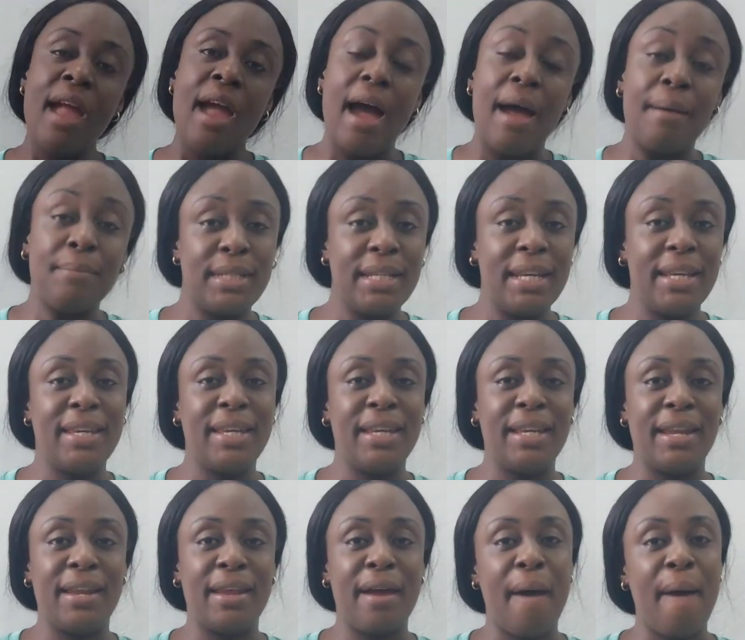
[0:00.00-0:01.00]
I'm
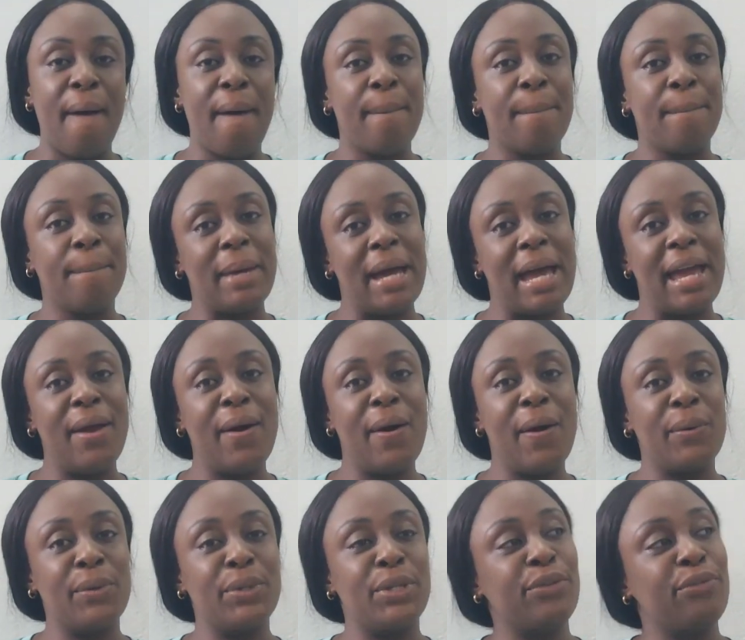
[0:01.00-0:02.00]
taking my
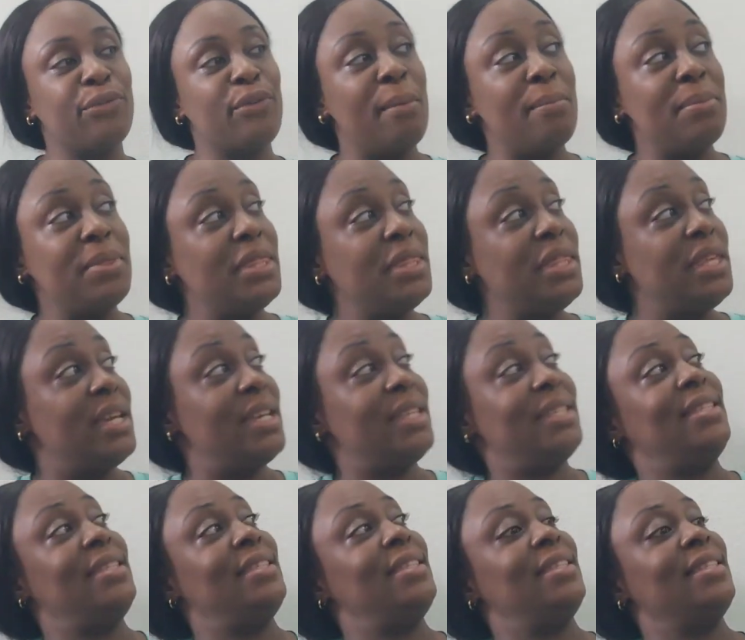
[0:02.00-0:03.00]
house from
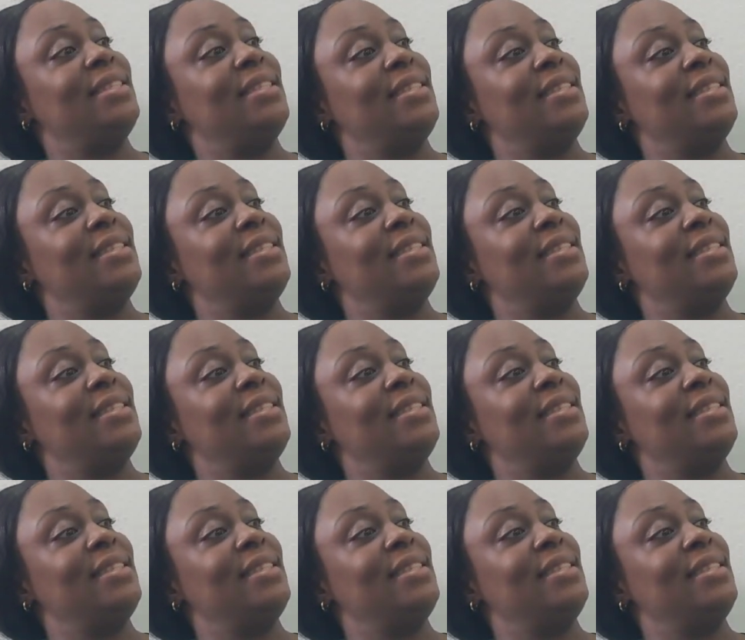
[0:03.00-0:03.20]
this